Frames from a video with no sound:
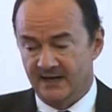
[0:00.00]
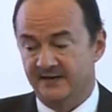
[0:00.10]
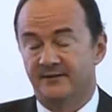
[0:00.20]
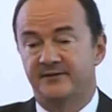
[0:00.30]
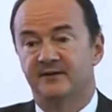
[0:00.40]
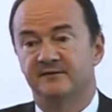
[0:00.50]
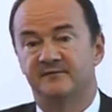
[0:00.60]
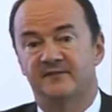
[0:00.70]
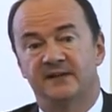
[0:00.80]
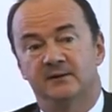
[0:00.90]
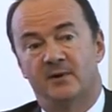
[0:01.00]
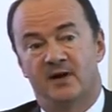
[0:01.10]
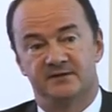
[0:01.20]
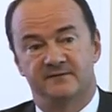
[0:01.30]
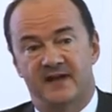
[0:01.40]
And the third and final
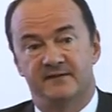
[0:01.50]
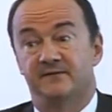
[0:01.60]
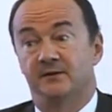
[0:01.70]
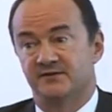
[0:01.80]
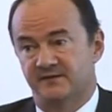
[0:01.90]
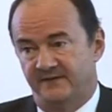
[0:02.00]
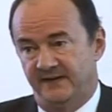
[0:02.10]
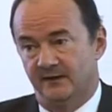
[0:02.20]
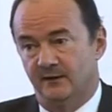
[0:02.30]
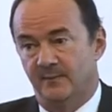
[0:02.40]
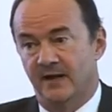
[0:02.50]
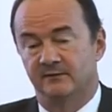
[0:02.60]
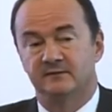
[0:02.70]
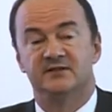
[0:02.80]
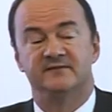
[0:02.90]
part of that philosophy
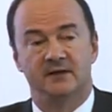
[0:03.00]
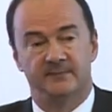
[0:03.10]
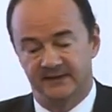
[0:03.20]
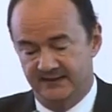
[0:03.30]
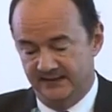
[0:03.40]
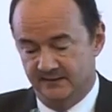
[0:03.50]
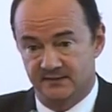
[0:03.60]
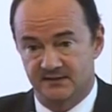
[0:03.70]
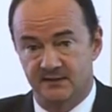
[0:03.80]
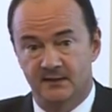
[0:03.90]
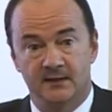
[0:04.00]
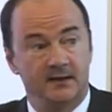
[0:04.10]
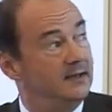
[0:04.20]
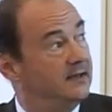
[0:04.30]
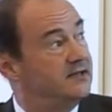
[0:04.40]
about developing leaders
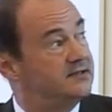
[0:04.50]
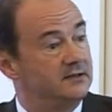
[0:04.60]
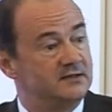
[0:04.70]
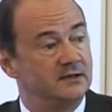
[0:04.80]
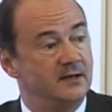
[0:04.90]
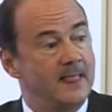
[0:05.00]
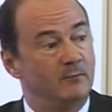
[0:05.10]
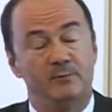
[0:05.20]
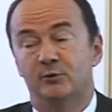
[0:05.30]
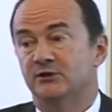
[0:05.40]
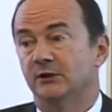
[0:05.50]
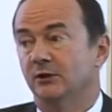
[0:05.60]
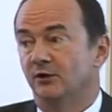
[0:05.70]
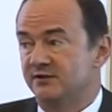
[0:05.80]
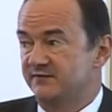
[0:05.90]
is that we put a
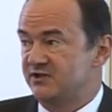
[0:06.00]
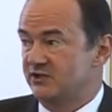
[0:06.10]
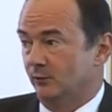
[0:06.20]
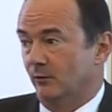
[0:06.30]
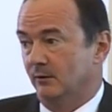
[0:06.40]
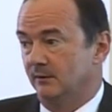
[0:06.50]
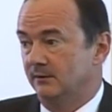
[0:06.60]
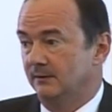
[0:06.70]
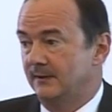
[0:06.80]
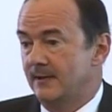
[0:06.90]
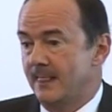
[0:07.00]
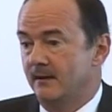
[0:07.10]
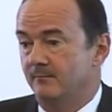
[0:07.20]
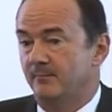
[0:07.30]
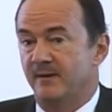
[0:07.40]
lot of store
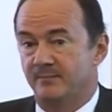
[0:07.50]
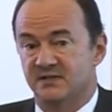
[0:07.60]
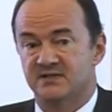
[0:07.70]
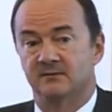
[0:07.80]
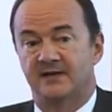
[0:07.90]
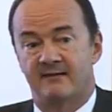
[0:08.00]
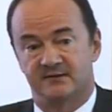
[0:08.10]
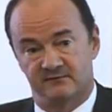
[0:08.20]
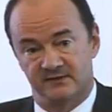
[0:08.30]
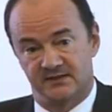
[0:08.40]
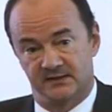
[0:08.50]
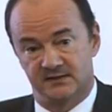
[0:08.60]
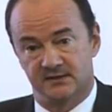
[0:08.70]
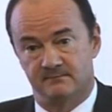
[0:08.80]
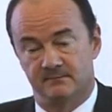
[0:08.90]
by personal
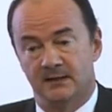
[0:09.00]
characteristics.